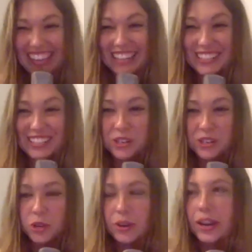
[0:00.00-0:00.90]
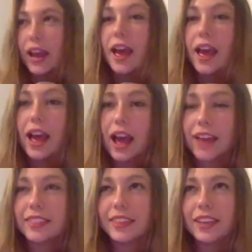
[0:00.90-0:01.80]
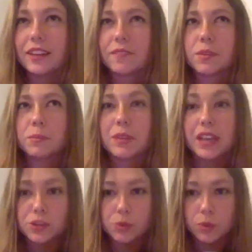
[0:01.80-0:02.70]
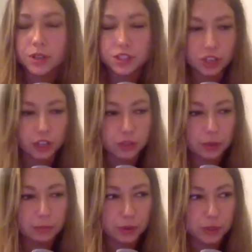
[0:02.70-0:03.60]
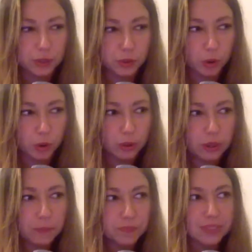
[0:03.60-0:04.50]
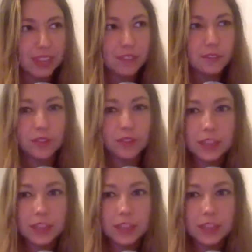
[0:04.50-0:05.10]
It's so true. And I think because we want to start doing personal growth, if you think